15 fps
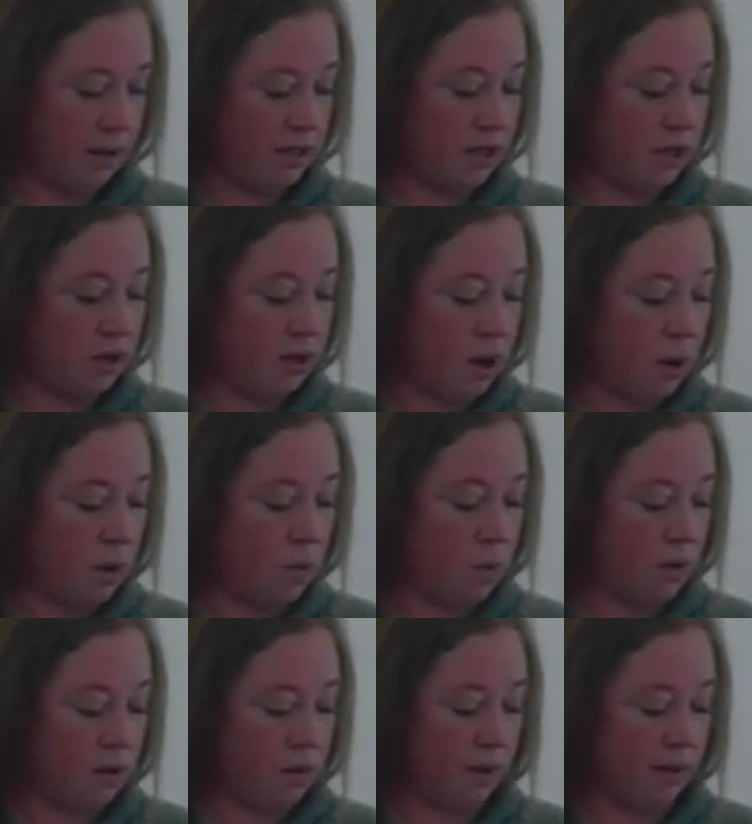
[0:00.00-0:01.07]
to know
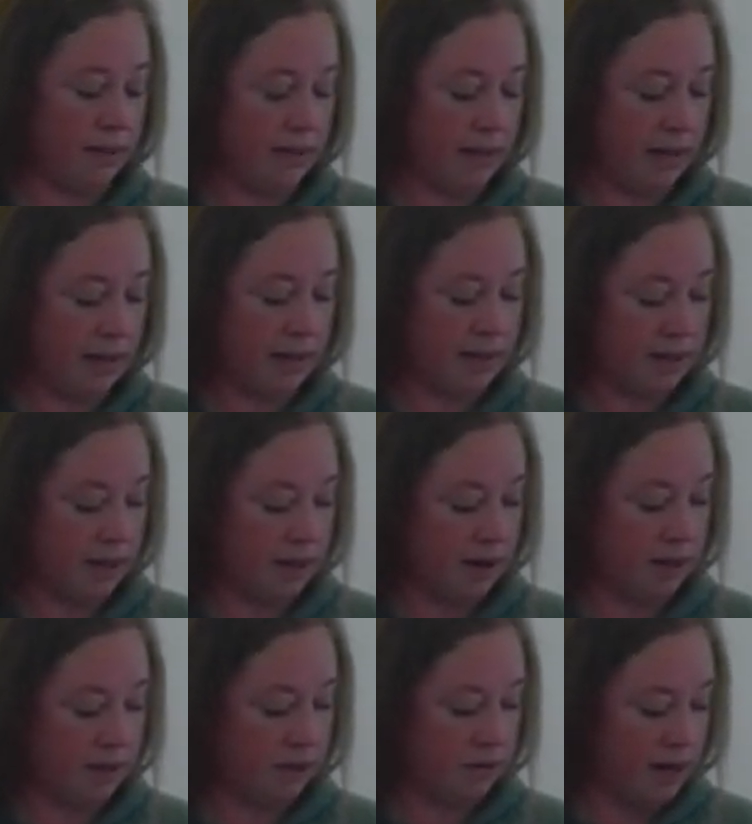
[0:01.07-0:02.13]
when you are leaning into
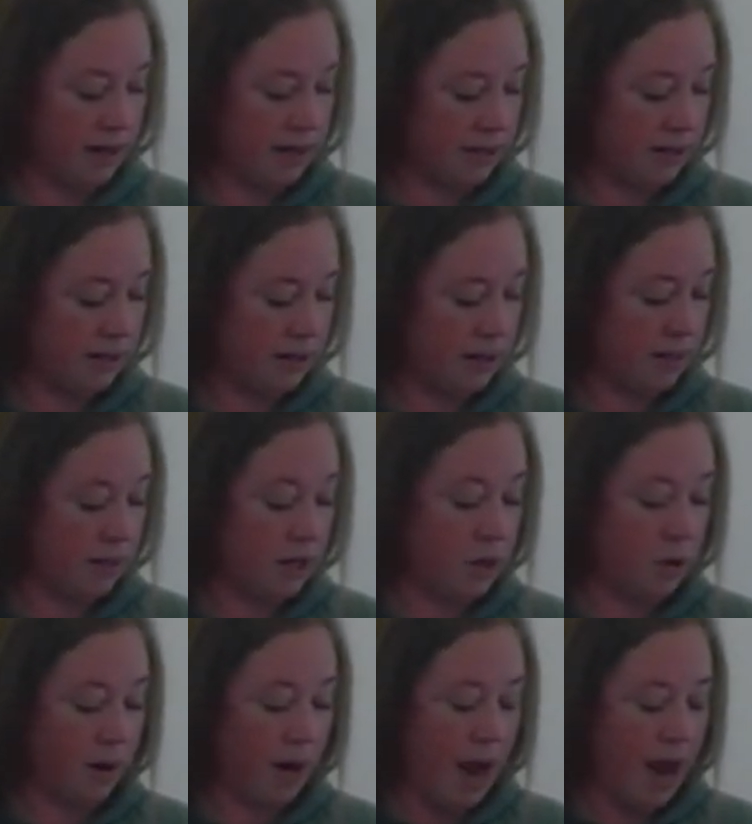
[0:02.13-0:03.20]
God's grace, that
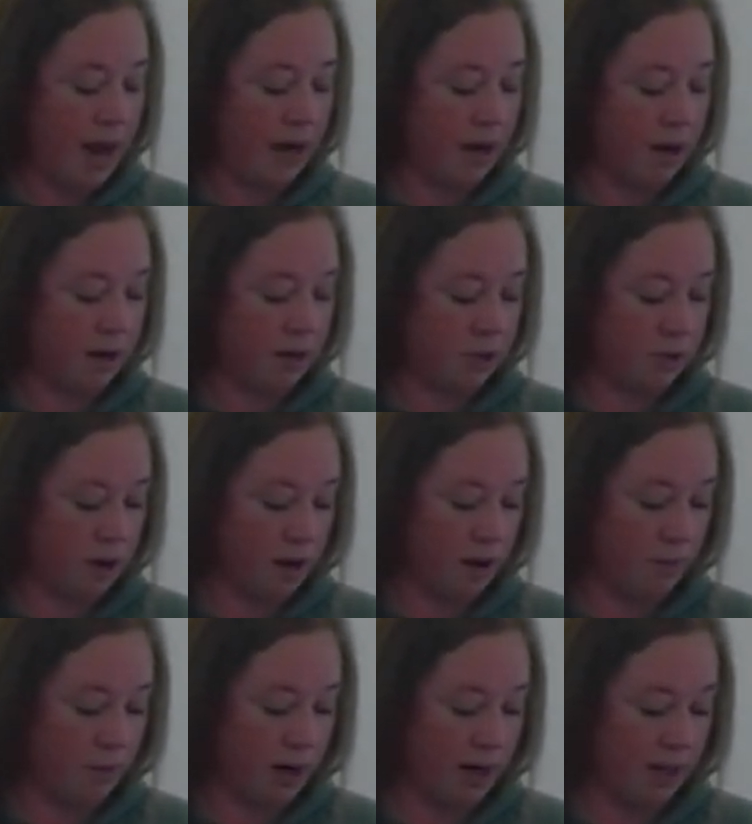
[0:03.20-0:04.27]
you are hanging on to on a
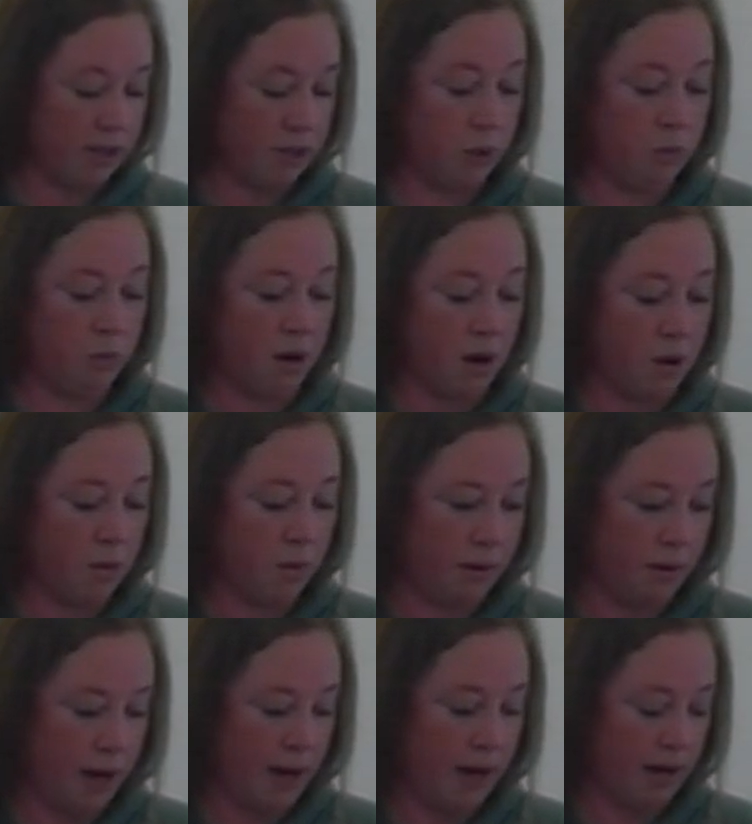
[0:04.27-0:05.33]
branch. You know when
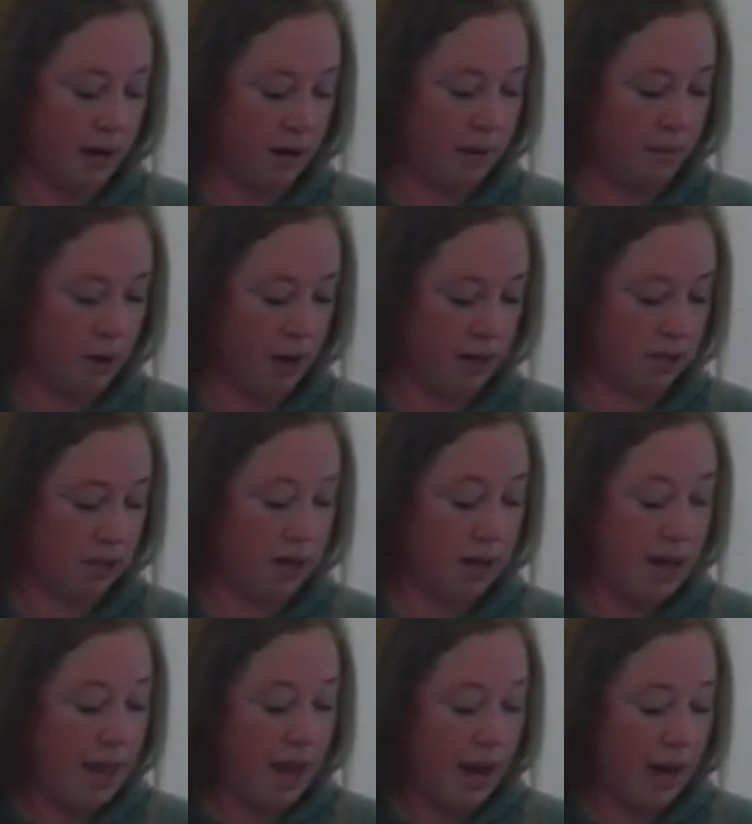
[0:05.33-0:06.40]
you're hanging on a branch,
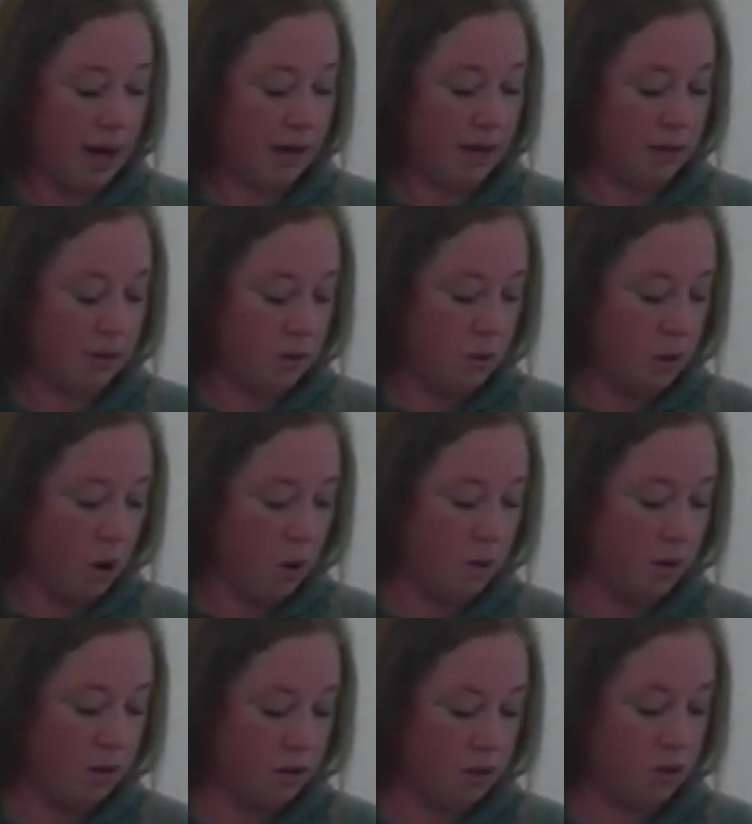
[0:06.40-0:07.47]
and you know
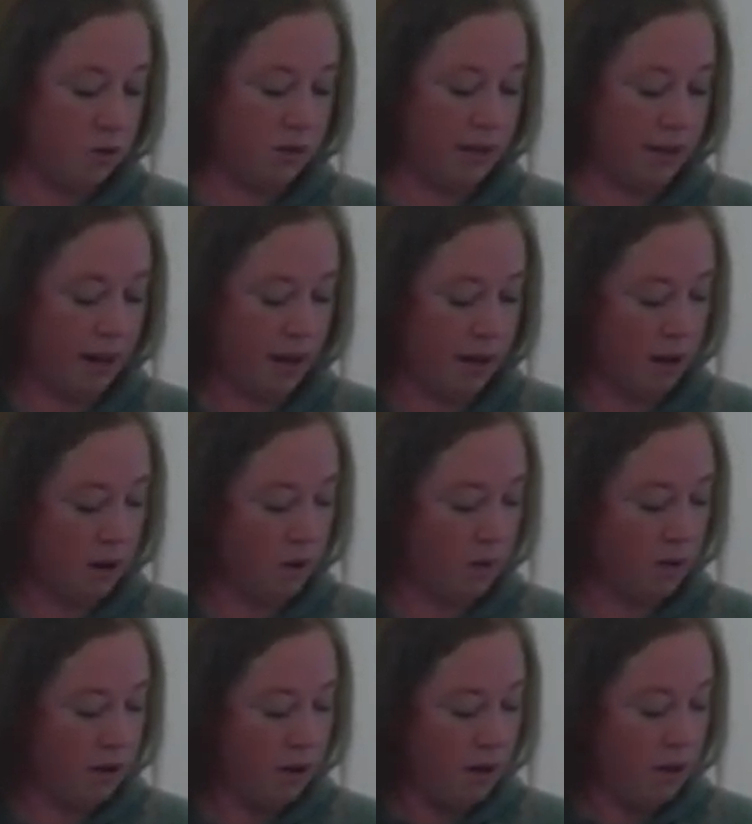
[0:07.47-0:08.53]
when you choose to let go.
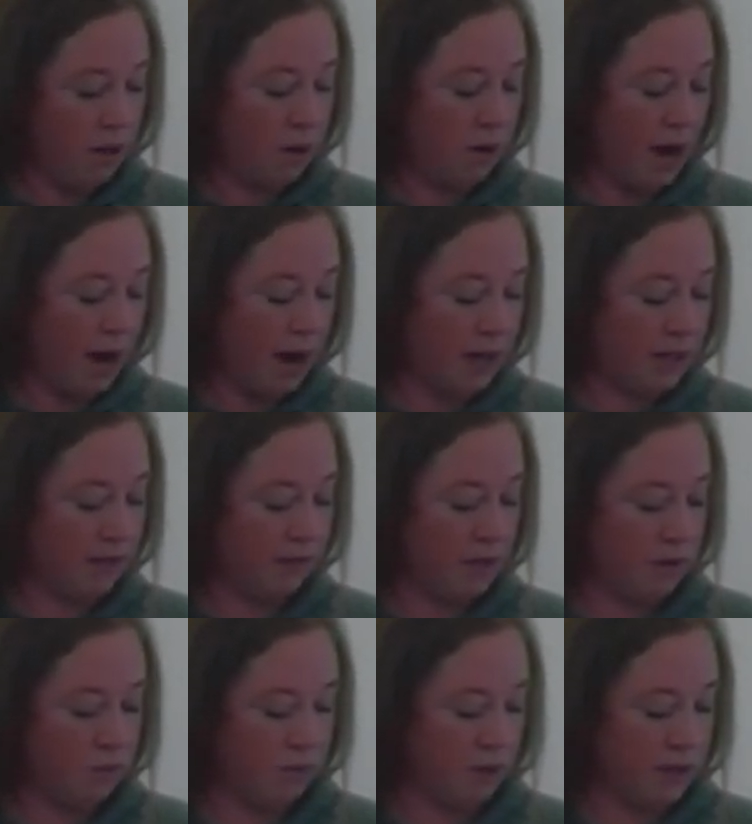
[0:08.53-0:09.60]
You are
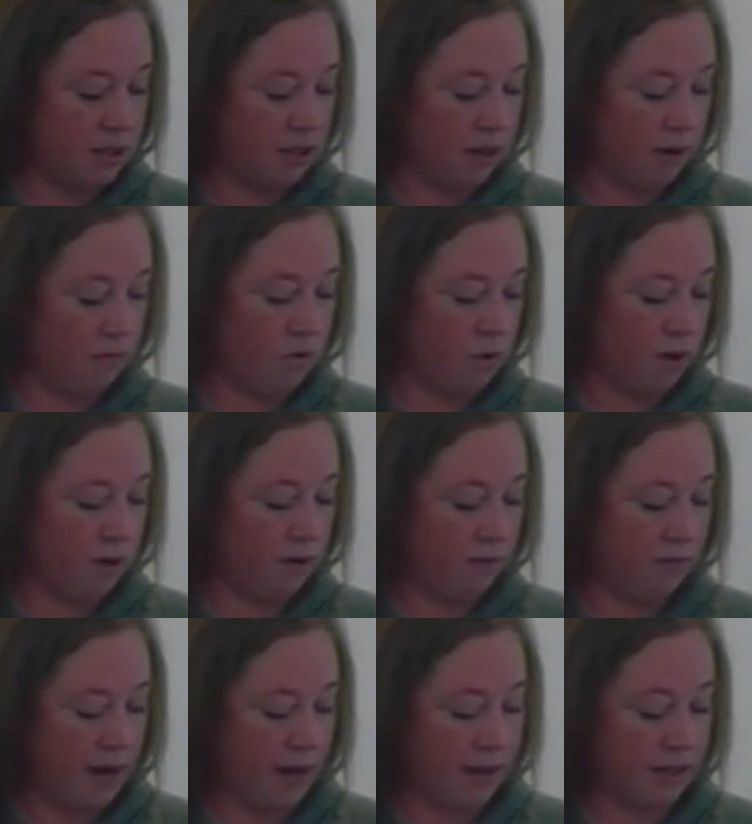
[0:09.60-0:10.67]
actively reaching for your
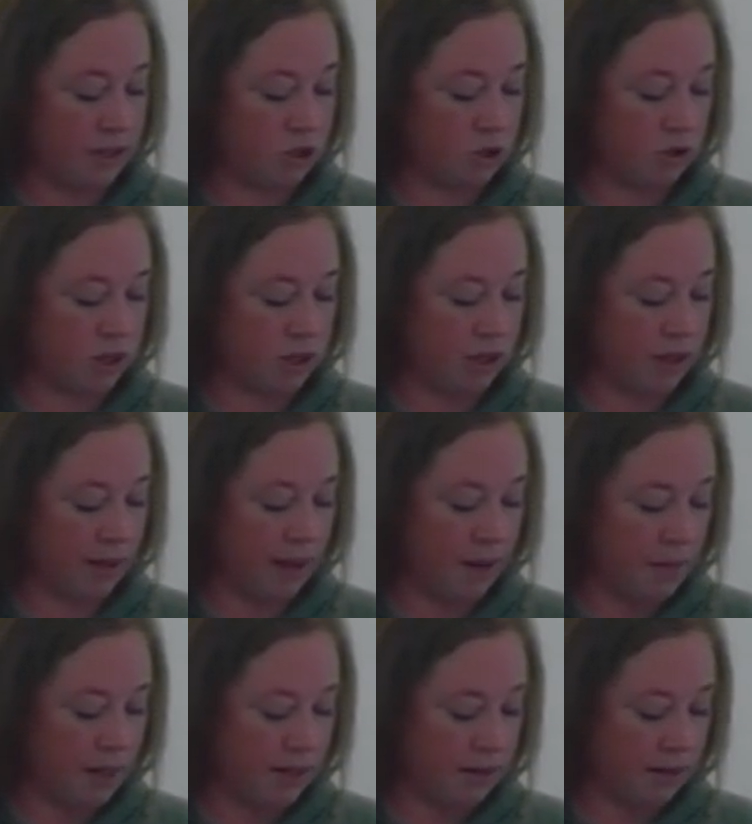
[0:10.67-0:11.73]
faith and stretching that
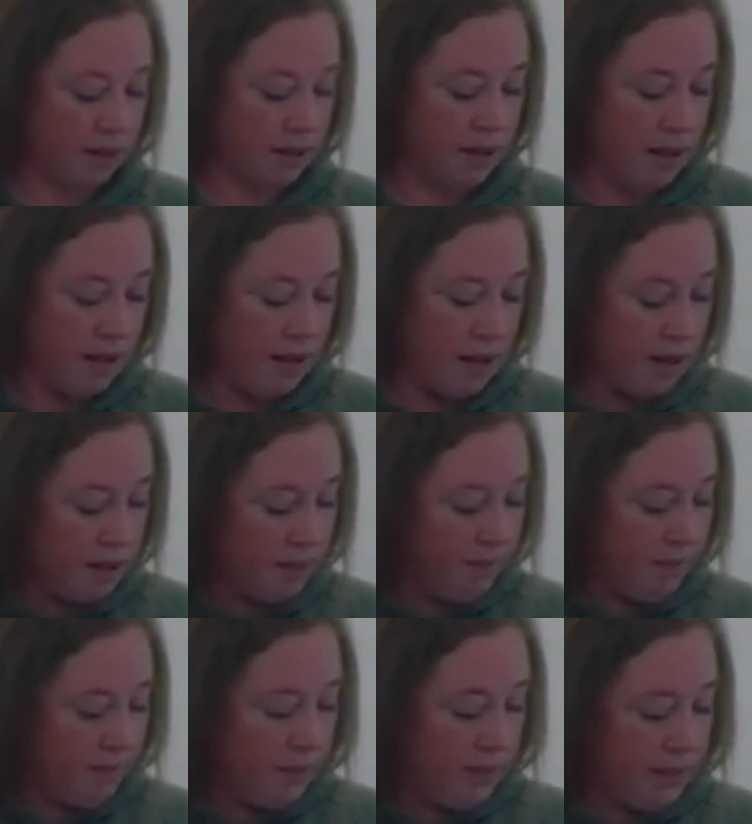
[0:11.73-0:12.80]
muscle.
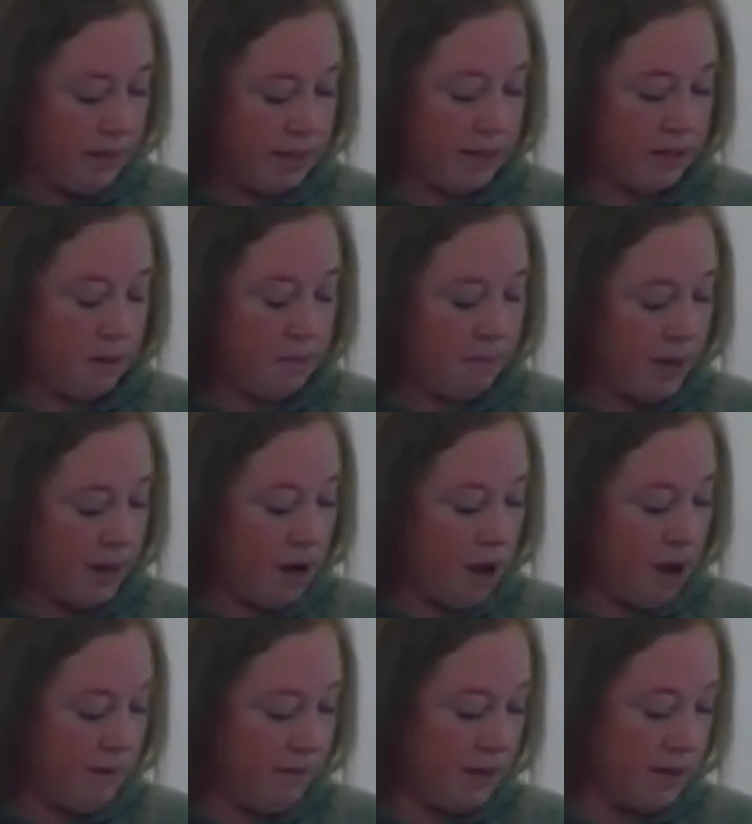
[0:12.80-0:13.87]
These are big,
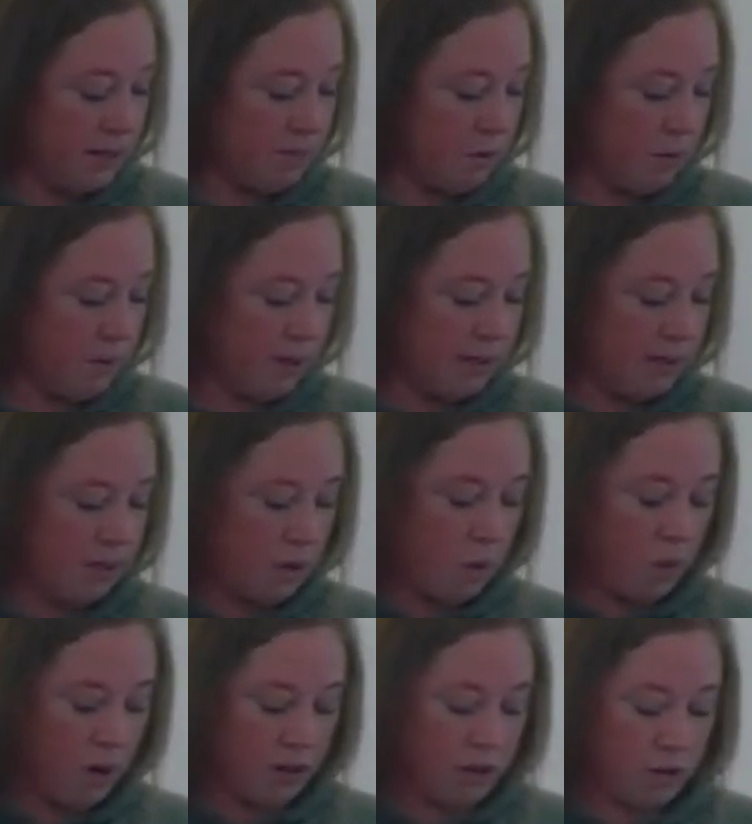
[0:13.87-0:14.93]
obvious moments
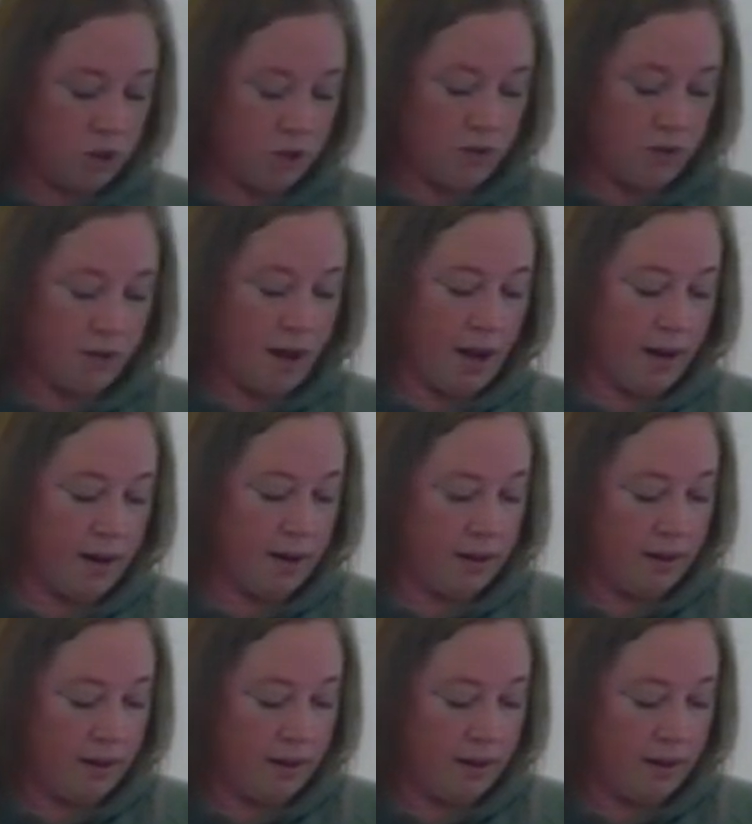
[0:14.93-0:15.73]
where you choose God,